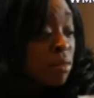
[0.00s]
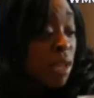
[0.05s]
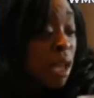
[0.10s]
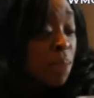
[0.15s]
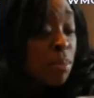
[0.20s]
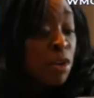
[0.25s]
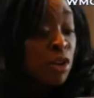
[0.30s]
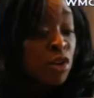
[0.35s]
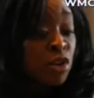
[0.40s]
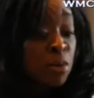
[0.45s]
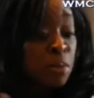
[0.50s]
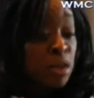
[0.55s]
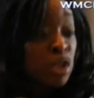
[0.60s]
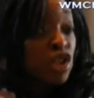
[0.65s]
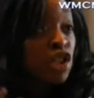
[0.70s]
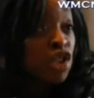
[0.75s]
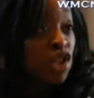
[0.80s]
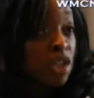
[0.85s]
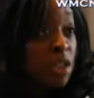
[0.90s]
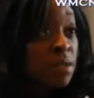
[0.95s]
Ebony, you're a
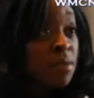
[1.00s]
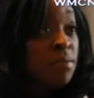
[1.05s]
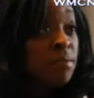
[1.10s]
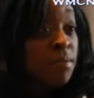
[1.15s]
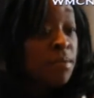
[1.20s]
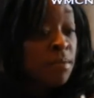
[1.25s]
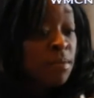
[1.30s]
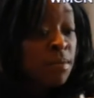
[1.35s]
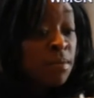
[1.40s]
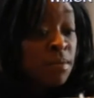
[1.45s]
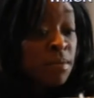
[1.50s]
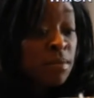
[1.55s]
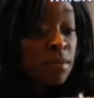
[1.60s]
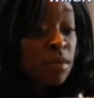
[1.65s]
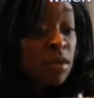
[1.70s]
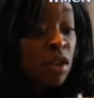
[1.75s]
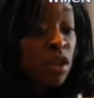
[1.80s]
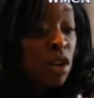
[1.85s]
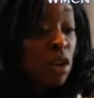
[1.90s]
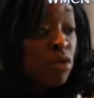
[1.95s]
magician. You like
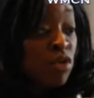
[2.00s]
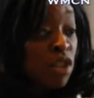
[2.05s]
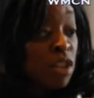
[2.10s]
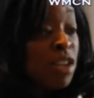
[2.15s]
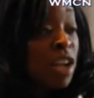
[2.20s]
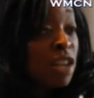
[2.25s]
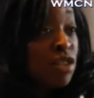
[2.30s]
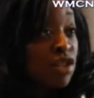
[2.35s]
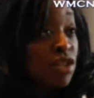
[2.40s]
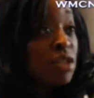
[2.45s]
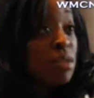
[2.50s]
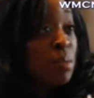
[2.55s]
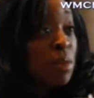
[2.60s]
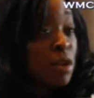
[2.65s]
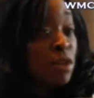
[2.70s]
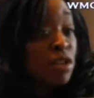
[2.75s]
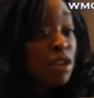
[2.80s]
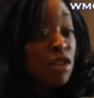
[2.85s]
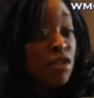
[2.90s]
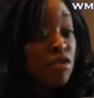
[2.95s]
it? You know, not just a
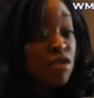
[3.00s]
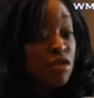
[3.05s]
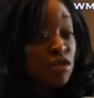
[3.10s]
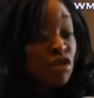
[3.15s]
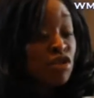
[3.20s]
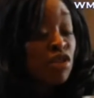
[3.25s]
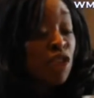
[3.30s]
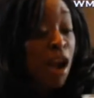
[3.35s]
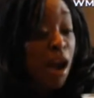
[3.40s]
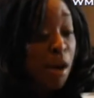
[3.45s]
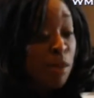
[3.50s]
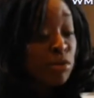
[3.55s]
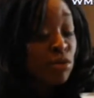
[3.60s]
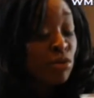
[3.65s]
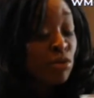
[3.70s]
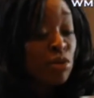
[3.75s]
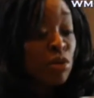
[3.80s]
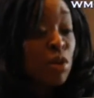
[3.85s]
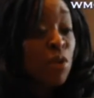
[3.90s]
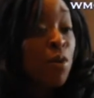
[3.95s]
bartender. This Thank is
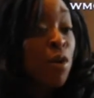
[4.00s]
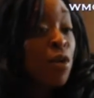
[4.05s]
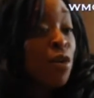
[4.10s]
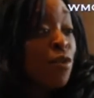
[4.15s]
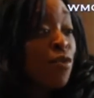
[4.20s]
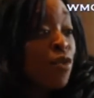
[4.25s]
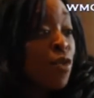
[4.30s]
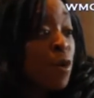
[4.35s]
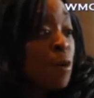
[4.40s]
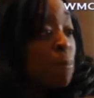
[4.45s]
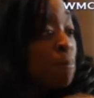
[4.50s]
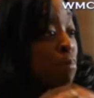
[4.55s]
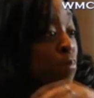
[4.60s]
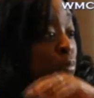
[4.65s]
absolutely you. wonderful.